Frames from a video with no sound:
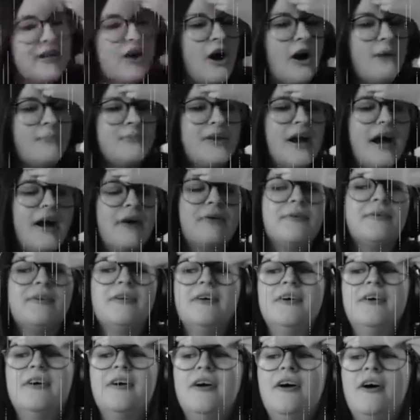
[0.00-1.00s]
Calm down.
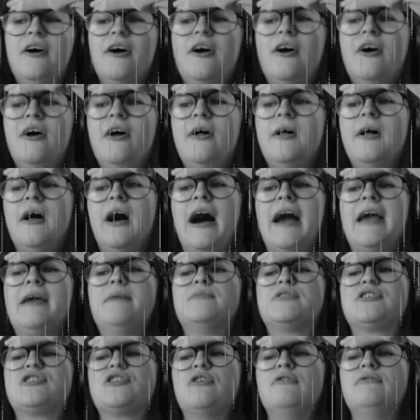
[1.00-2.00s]
I am
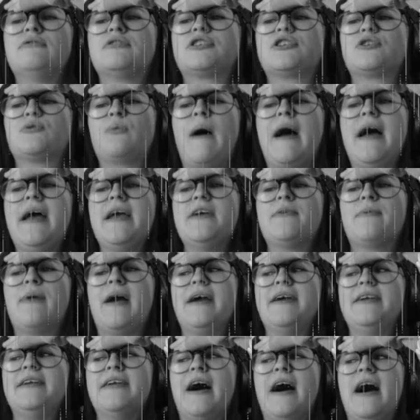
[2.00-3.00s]
so sweaty
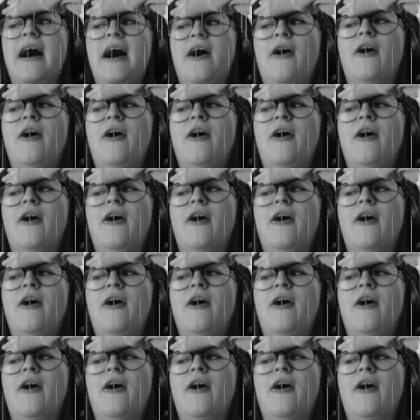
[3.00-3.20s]
right now.